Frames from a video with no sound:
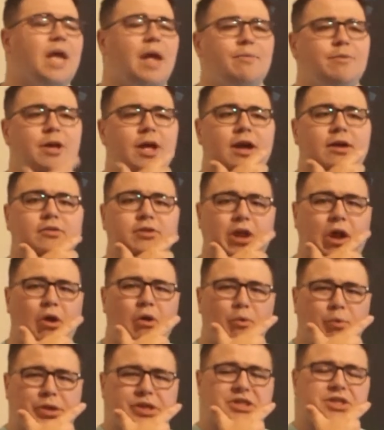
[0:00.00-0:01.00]
I mean, I don't
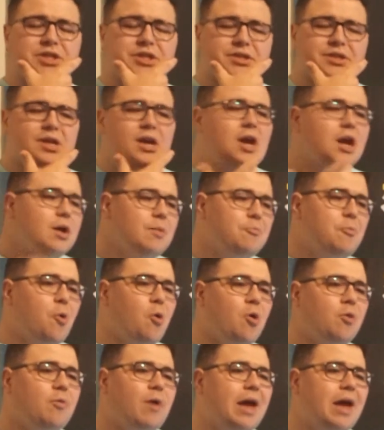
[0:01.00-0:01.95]
know which is more